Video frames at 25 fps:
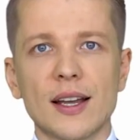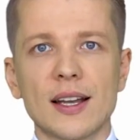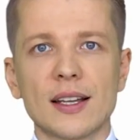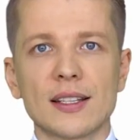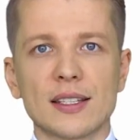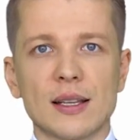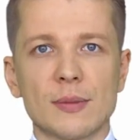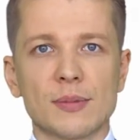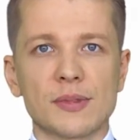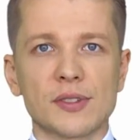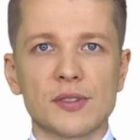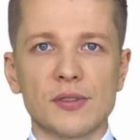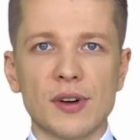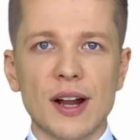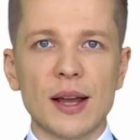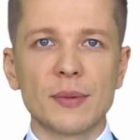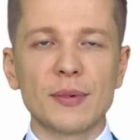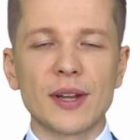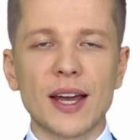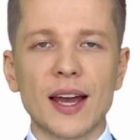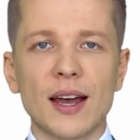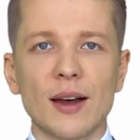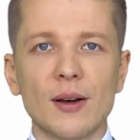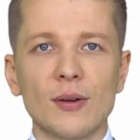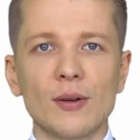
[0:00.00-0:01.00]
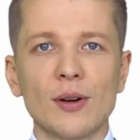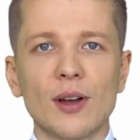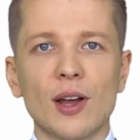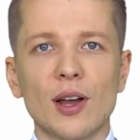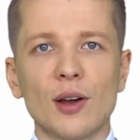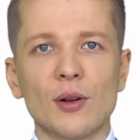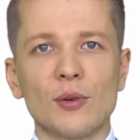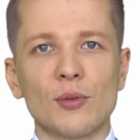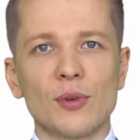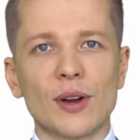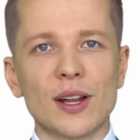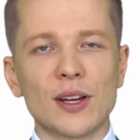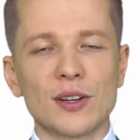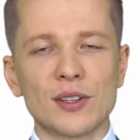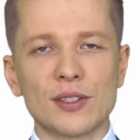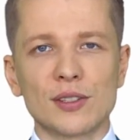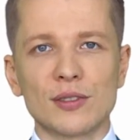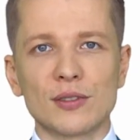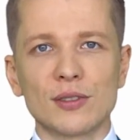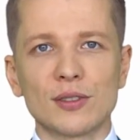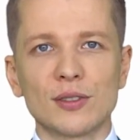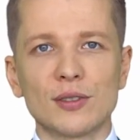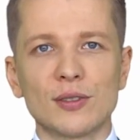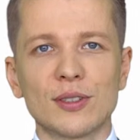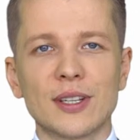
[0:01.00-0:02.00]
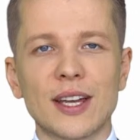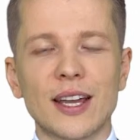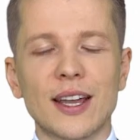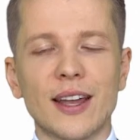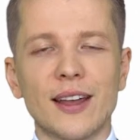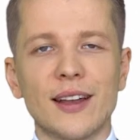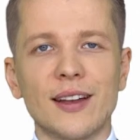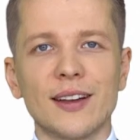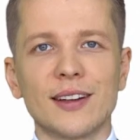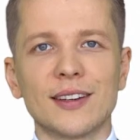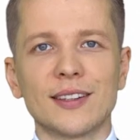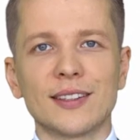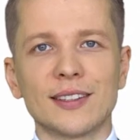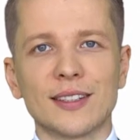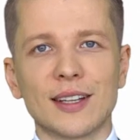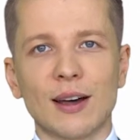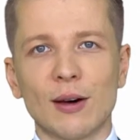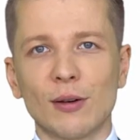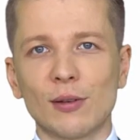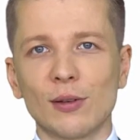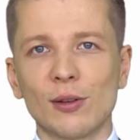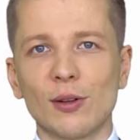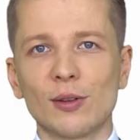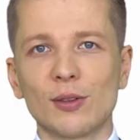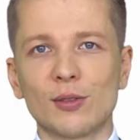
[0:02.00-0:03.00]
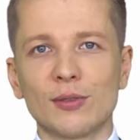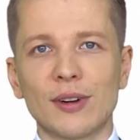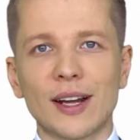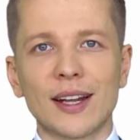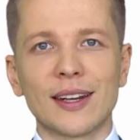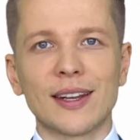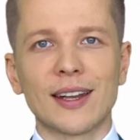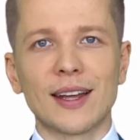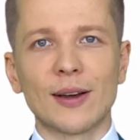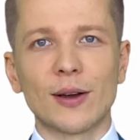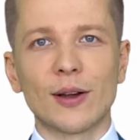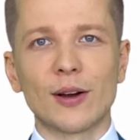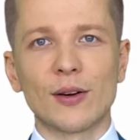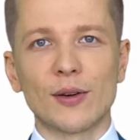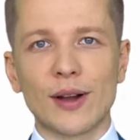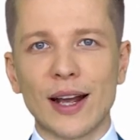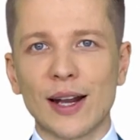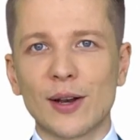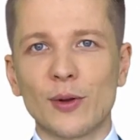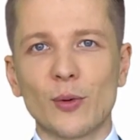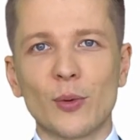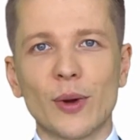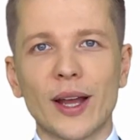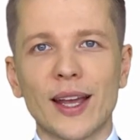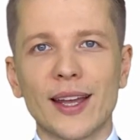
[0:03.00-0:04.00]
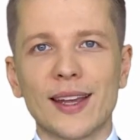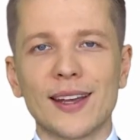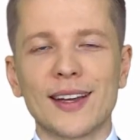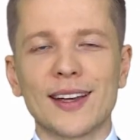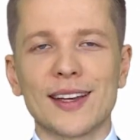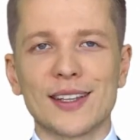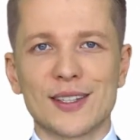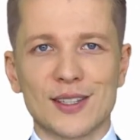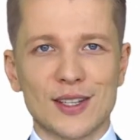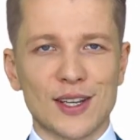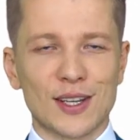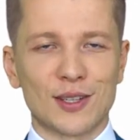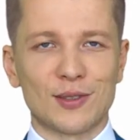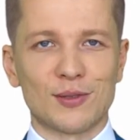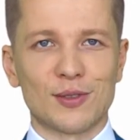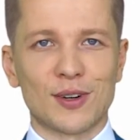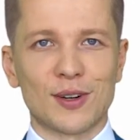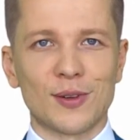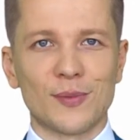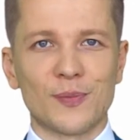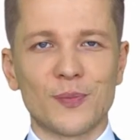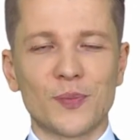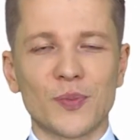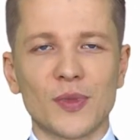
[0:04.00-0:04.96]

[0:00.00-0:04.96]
Subscribe now, register today, download right away, etc.